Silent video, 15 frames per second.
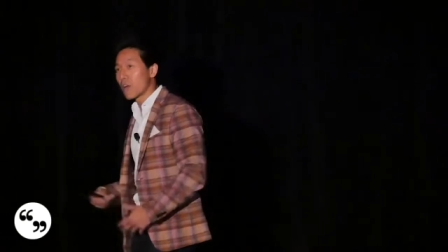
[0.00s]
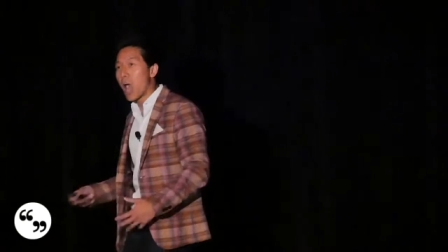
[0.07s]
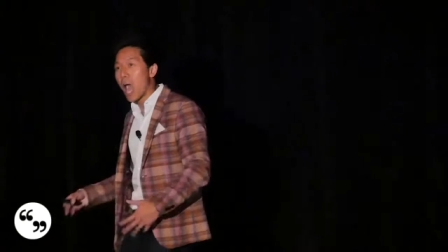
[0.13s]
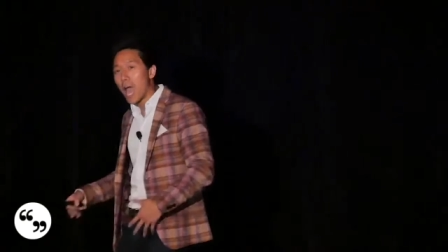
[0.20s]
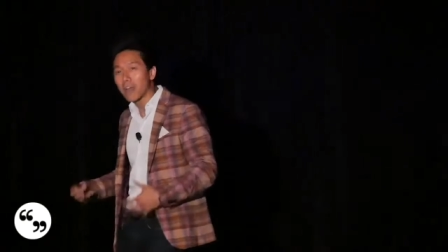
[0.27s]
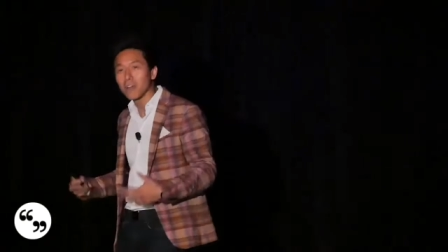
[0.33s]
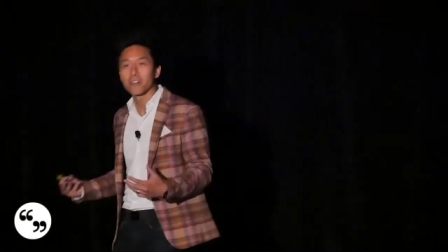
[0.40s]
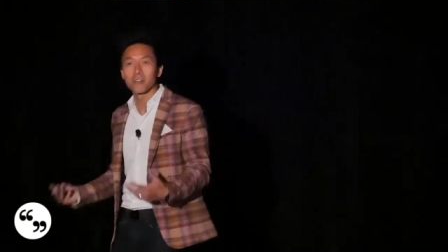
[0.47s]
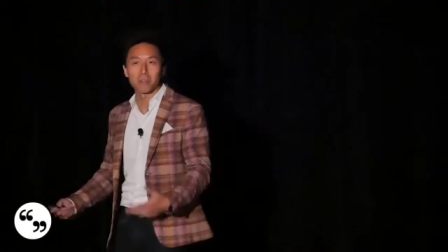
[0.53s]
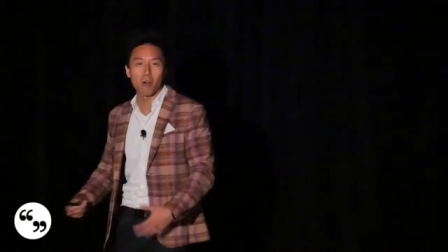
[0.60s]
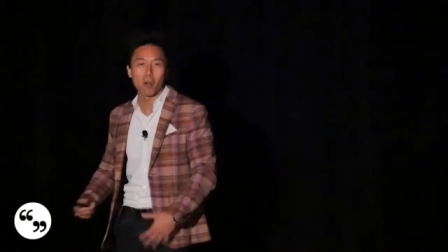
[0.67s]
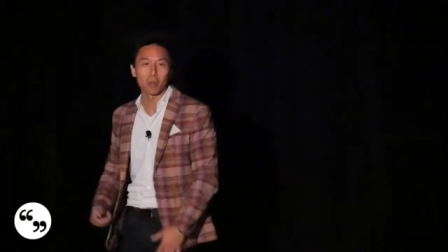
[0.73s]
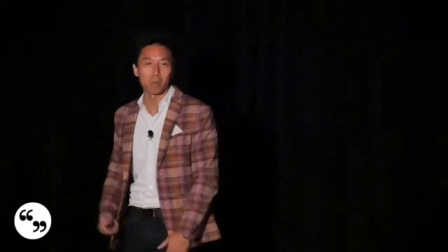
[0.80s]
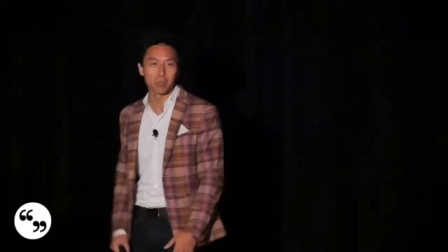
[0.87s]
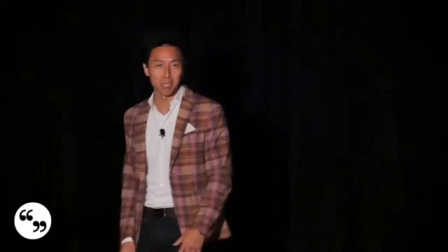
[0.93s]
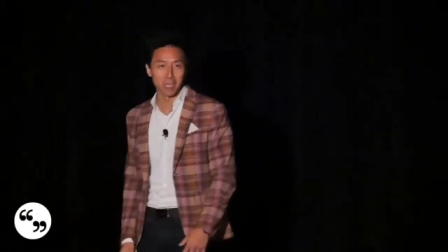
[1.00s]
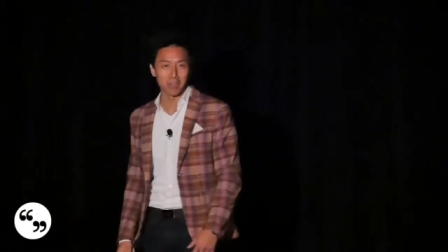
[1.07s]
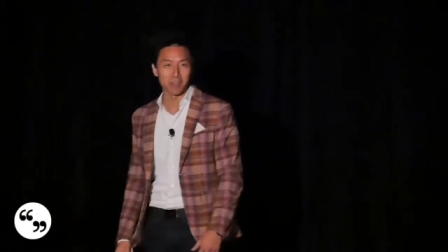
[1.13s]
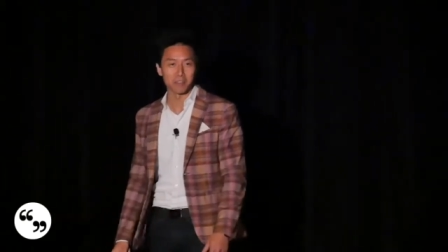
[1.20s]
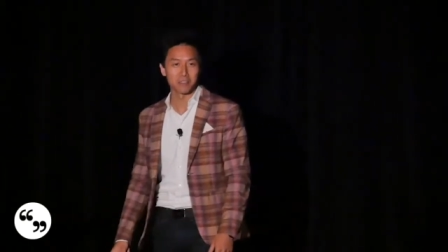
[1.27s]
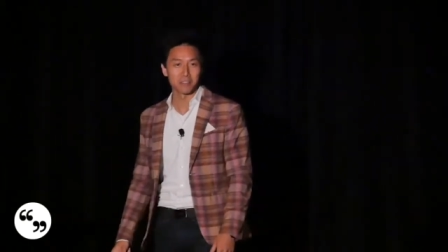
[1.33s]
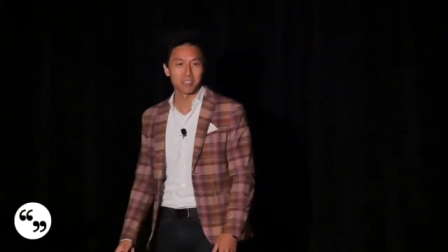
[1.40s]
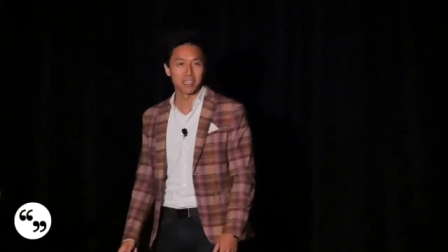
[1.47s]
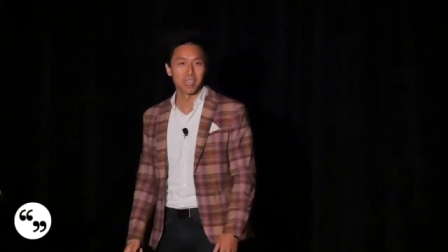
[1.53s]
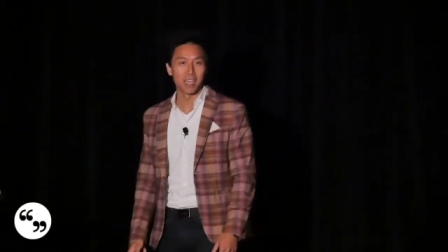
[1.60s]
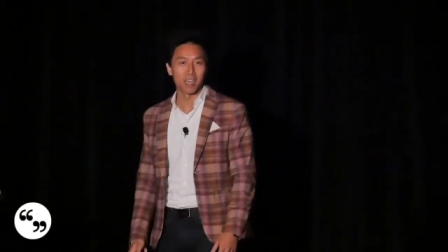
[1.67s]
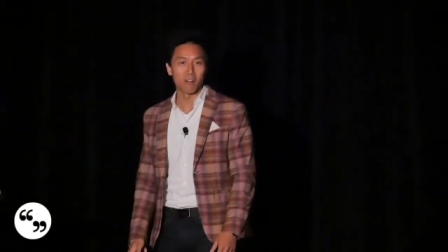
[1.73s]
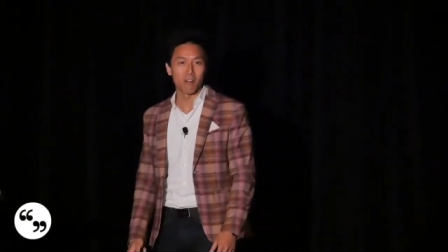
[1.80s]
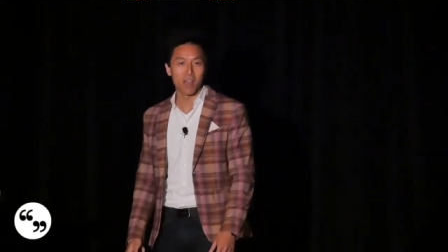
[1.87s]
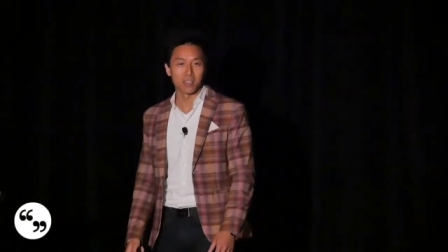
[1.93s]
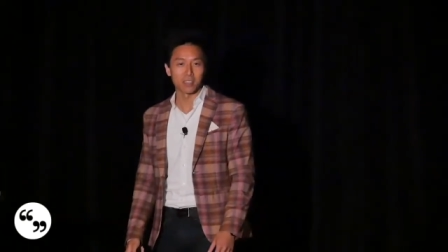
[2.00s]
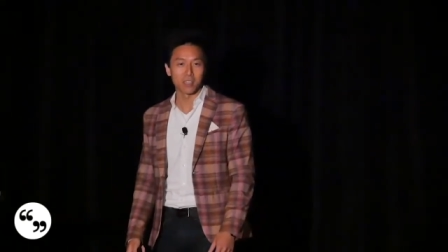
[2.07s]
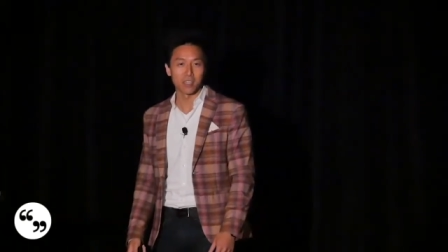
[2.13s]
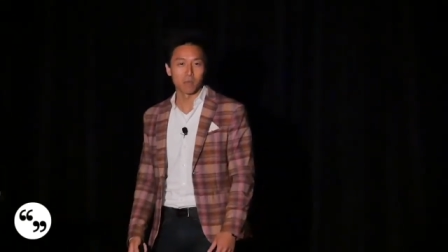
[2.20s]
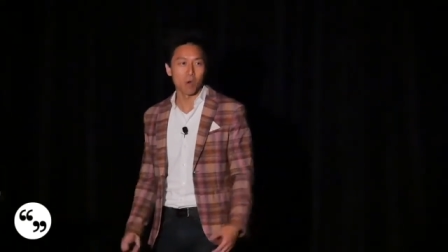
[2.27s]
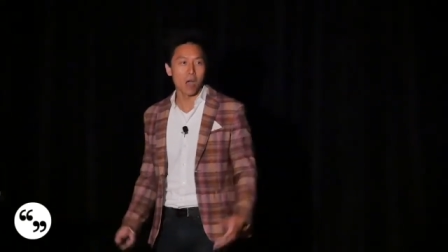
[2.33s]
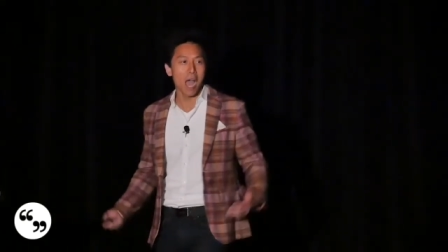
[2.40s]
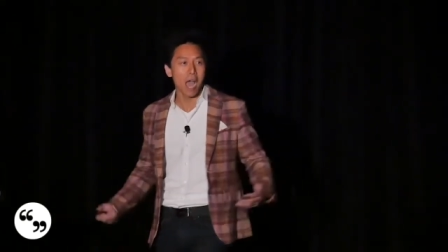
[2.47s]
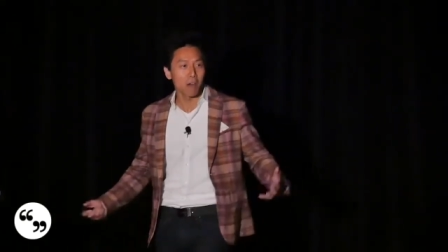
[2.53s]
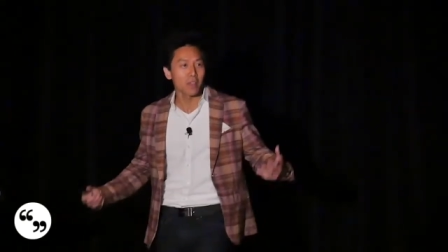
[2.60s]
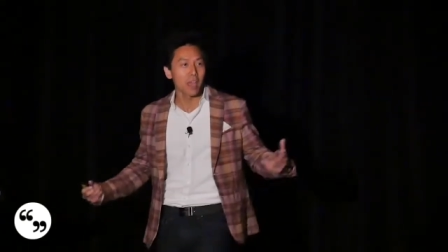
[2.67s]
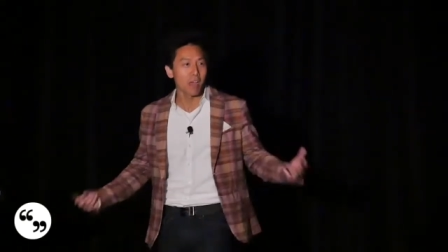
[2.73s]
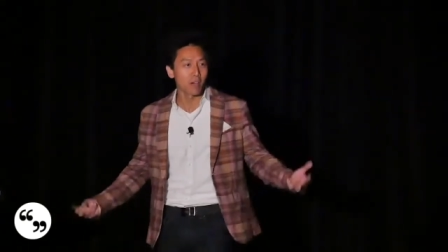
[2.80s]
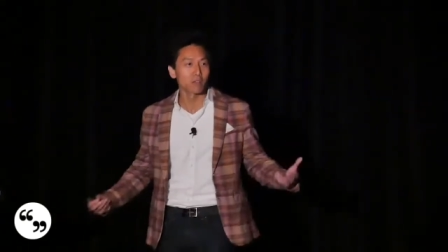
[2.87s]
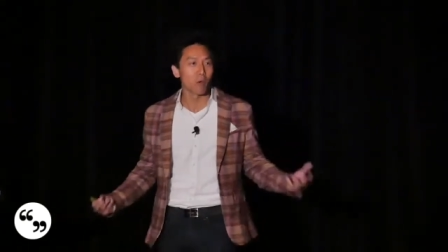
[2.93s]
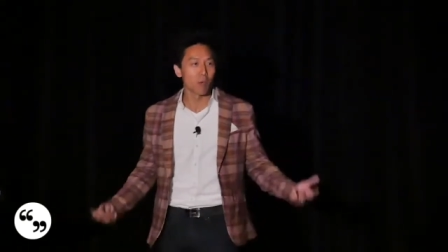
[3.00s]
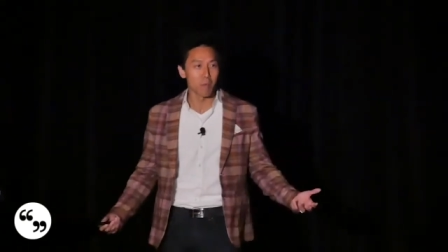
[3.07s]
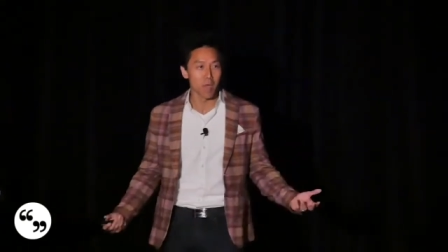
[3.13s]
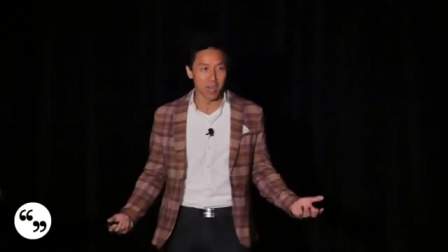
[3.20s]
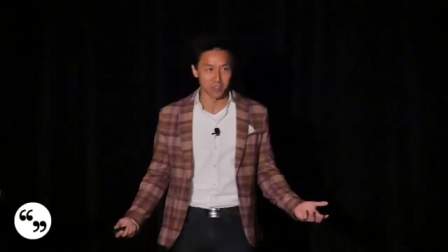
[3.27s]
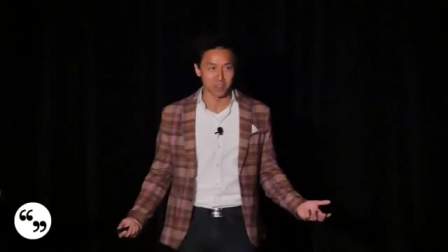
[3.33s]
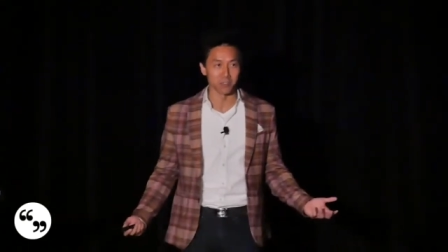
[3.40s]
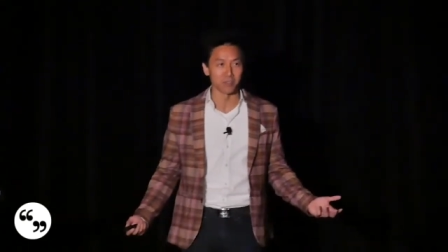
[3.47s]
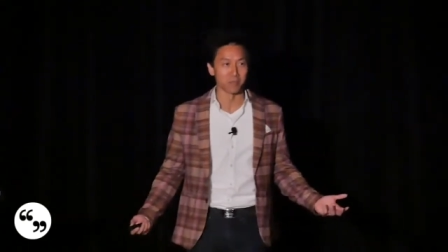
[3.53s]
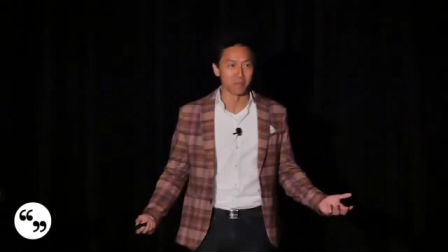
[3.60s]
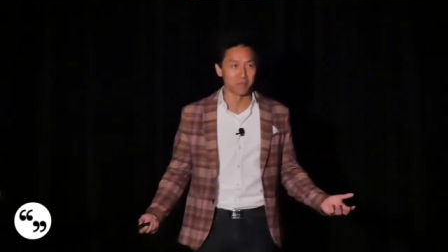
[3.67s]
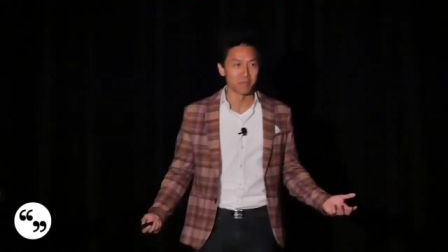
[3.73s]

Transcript: have hired a lot of millennials and are asking, well, how the hell do I manage them?